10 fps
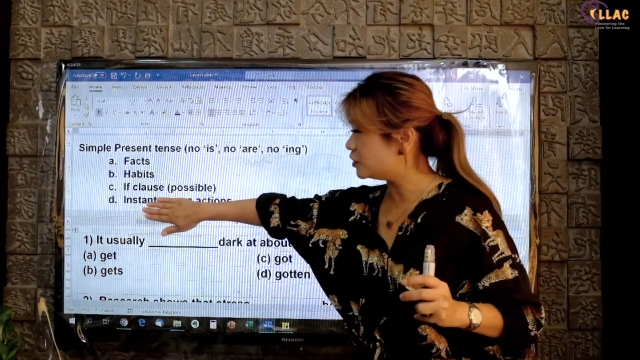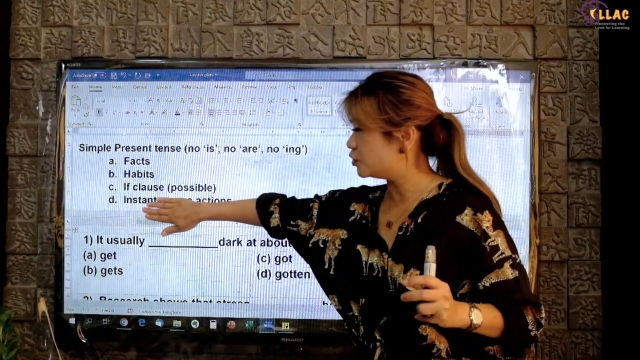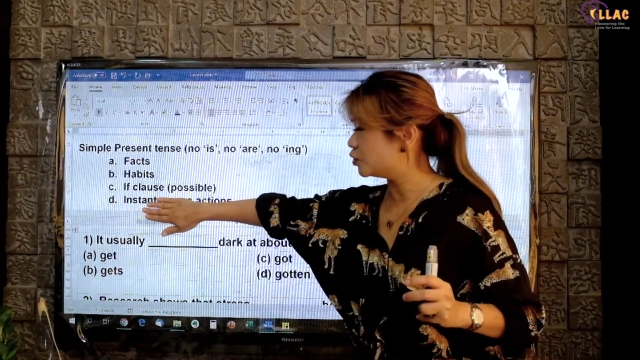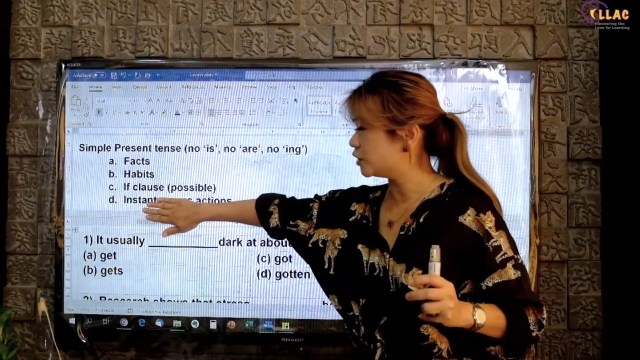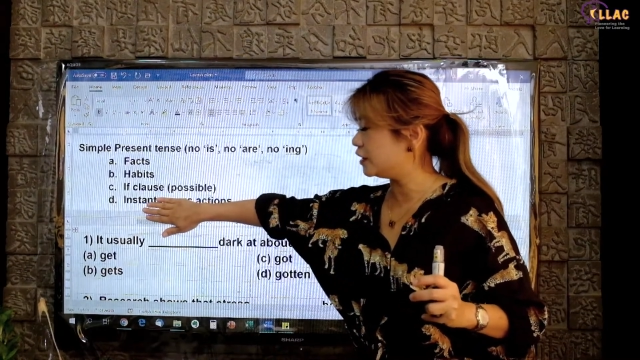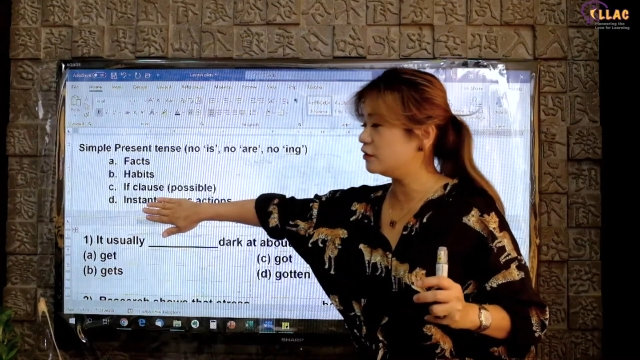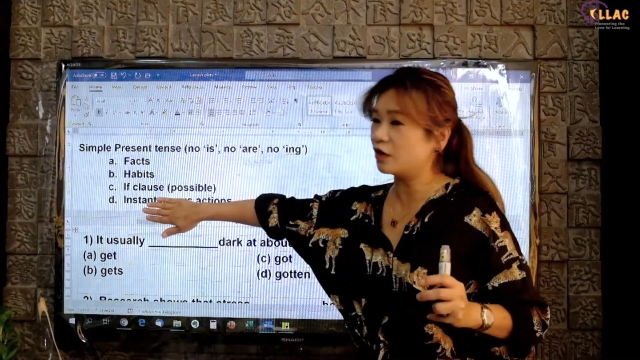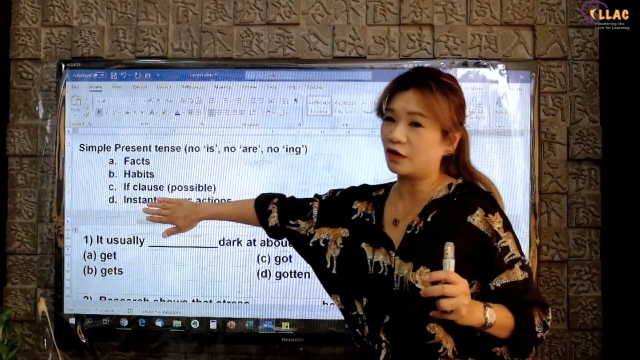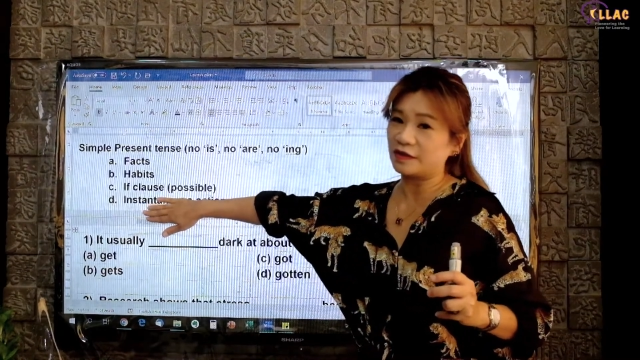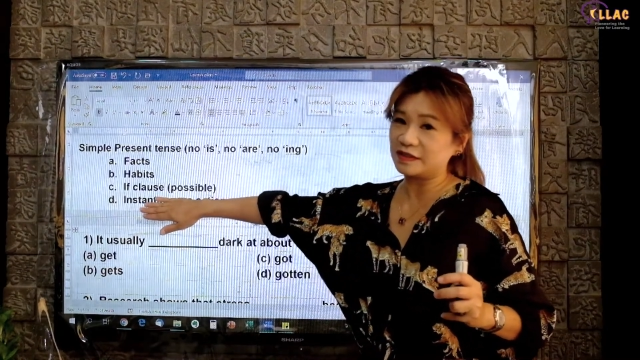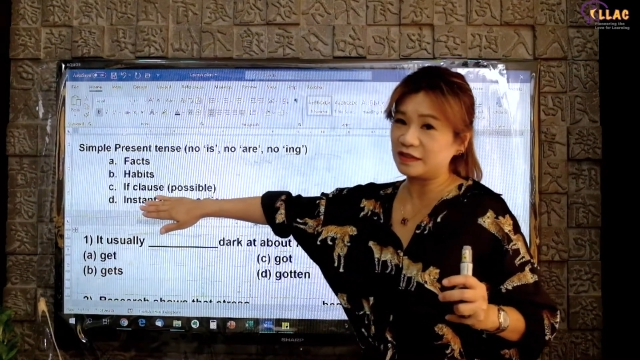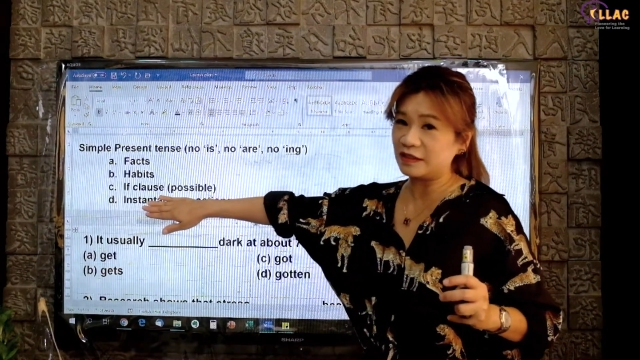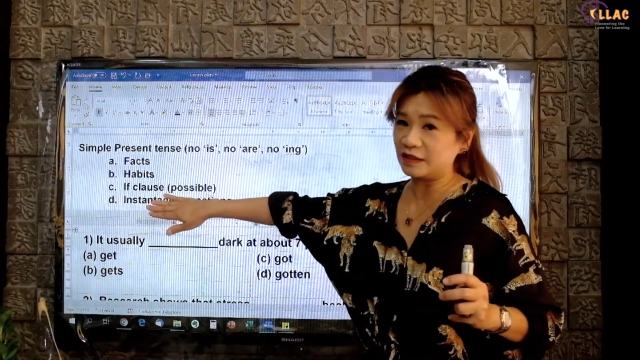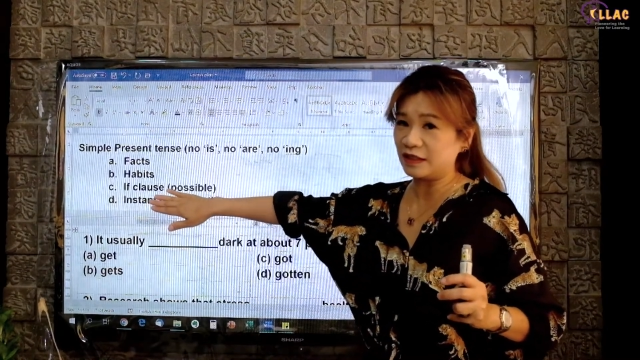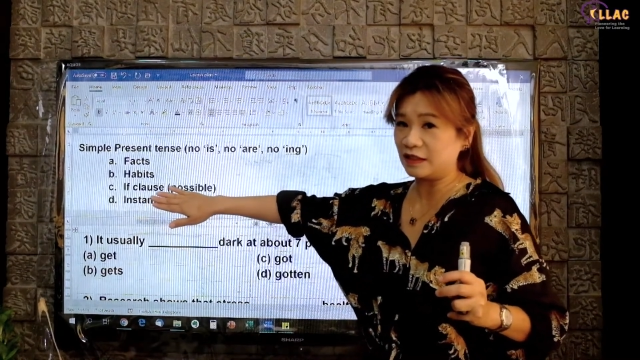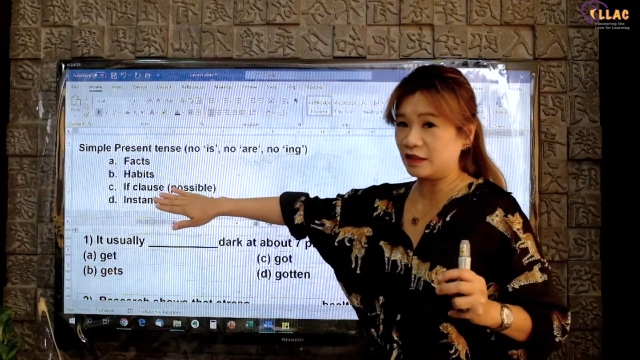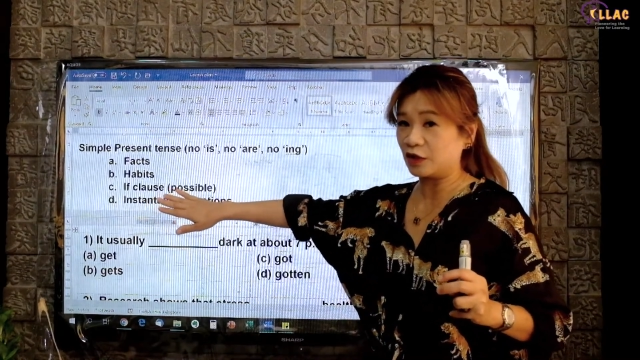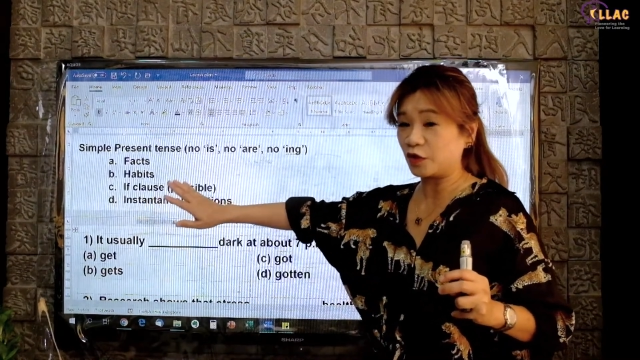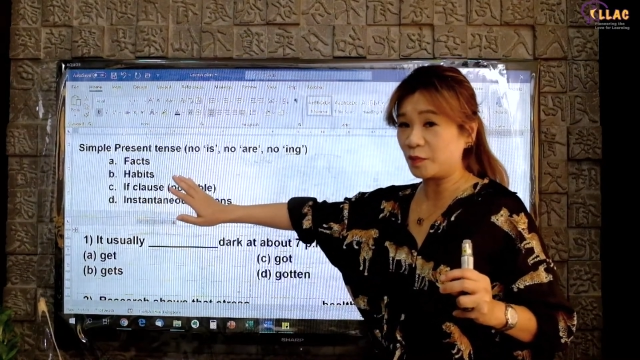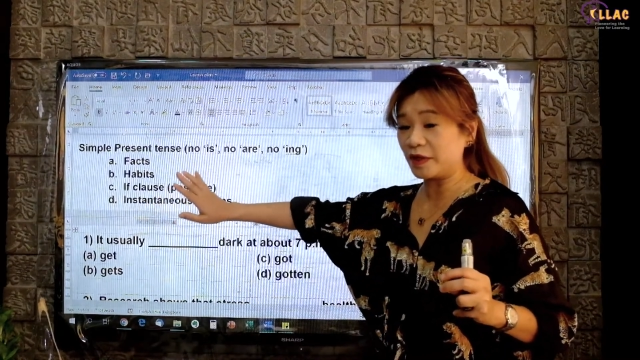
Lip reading: usually not considered in the grammar